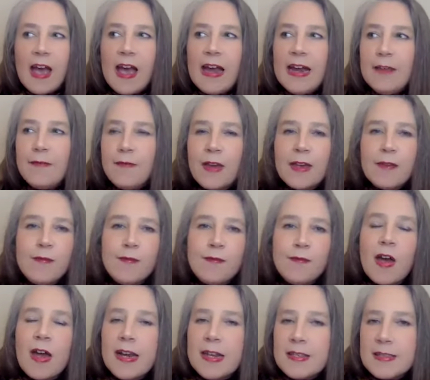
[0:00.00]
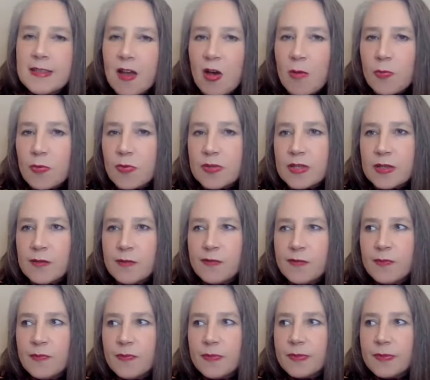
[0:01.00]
And if I can find examples of